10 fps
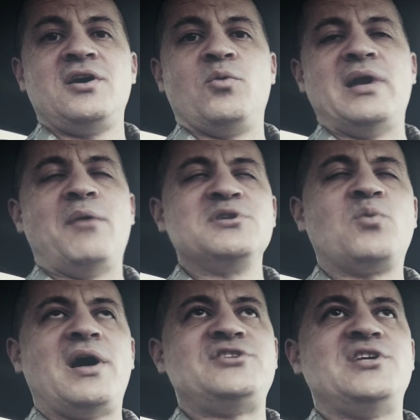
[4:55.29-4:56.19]
When I was
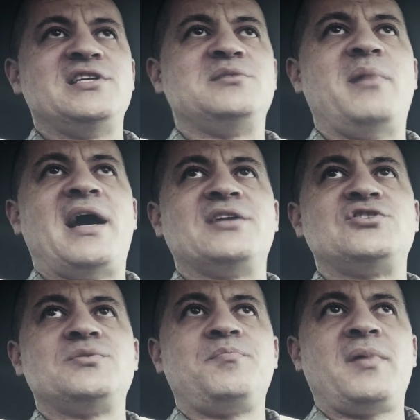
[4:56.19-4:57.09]
watching this
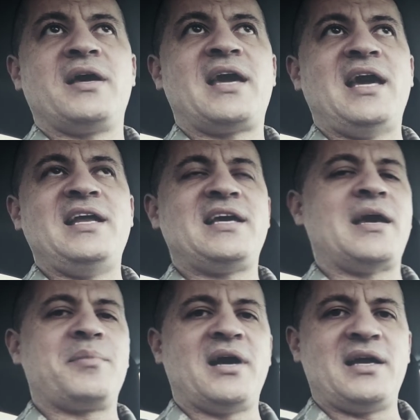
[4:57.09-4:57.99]
match and Katie
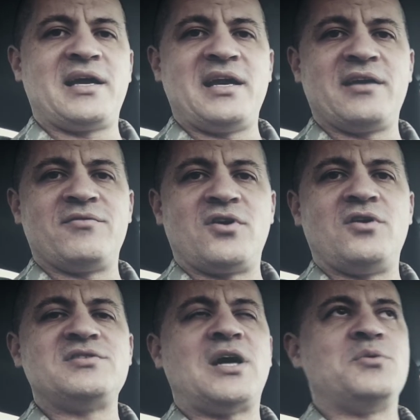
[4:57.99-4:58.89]
kept kind of getting
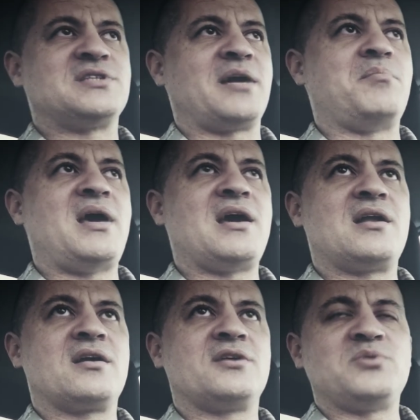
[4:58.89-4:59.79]
involved, I was like,
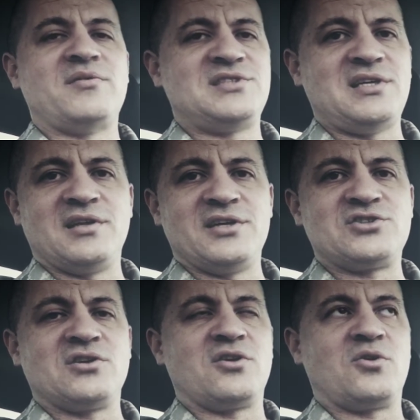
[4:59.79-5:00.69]
man, because we haven't seen
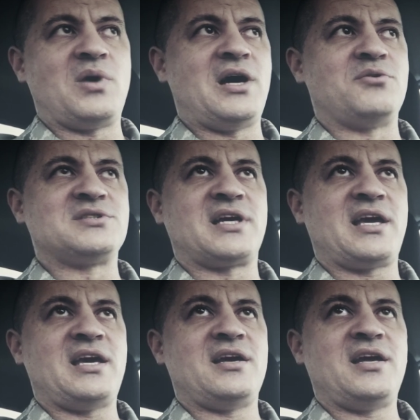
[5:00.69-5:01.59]
Alicia in while, I was like,
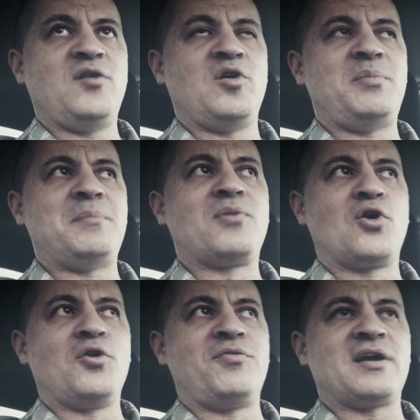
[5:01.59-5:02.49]
it would be
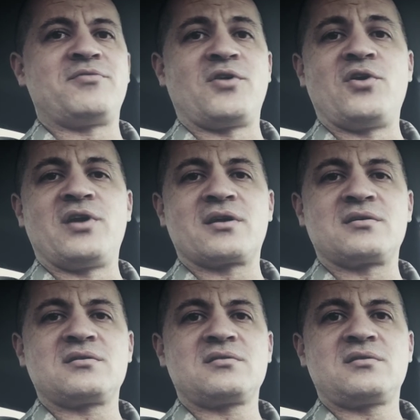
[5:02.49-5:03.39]
perfect for her to
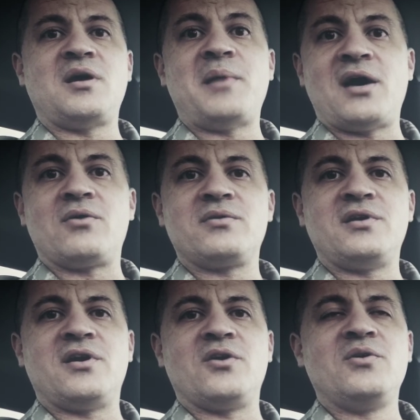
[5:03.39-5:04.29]
come out,
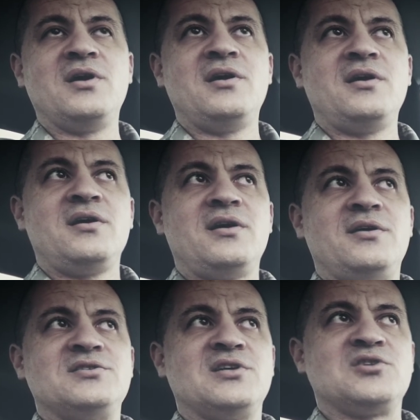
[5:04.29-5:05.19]
you know?
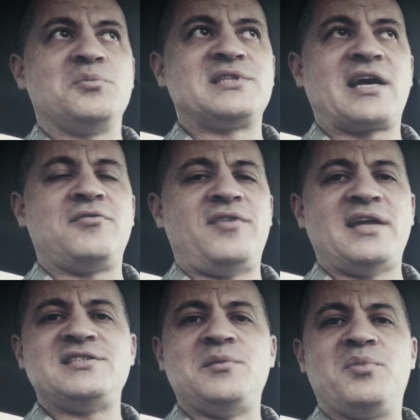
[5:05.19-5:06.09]
It's almost like a
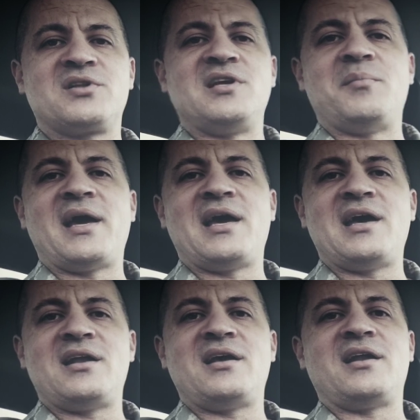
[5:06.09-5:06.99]
fantasy booked it in my
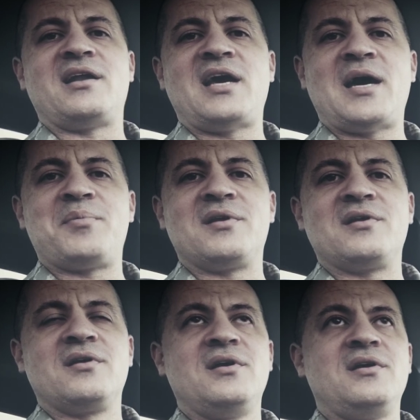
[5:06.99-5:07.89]
head, and it
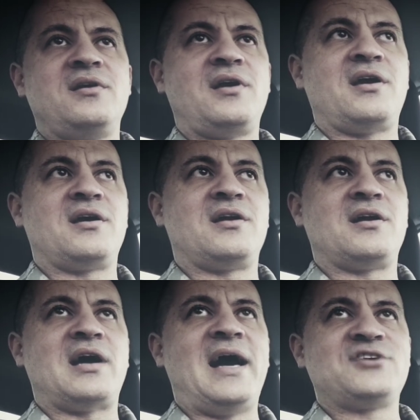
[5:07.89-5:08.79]
happened. And
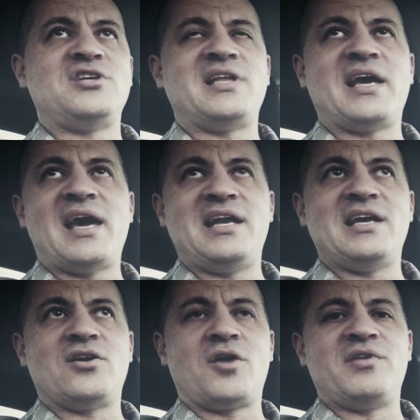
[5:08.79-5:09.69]
I actually think
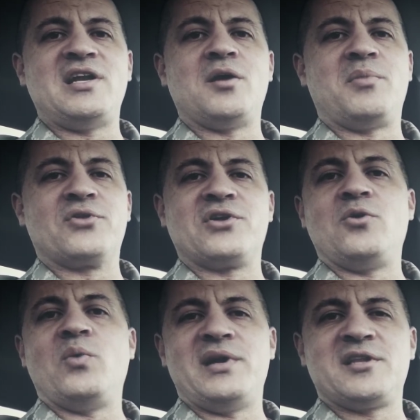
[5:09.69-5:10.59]
Eddie and RVD are both going
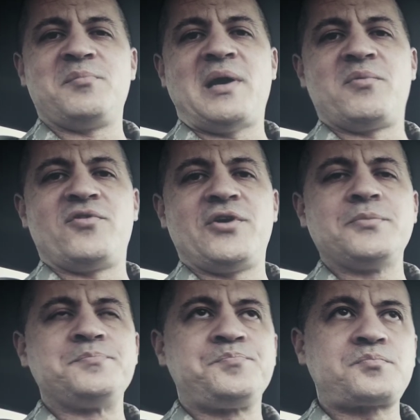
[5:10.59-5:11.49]
to win at the pay-per-view.